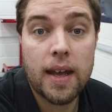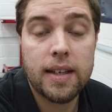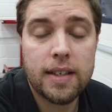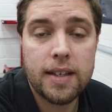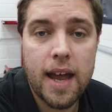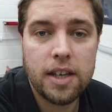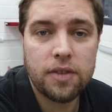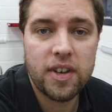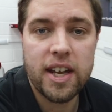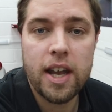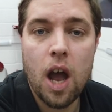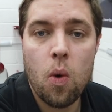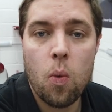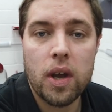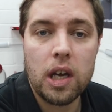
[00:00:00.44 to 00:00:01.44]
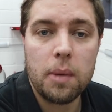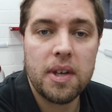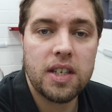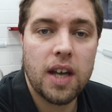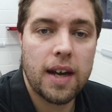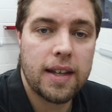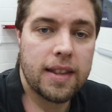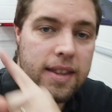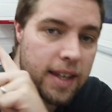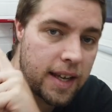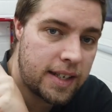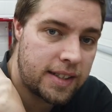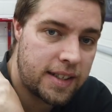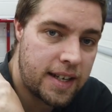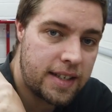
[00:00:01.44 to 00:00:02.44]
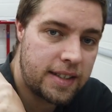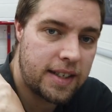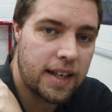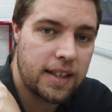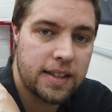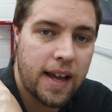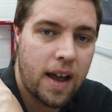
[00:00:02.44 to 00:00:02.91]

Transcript: In today's video, we're going to be turning this T6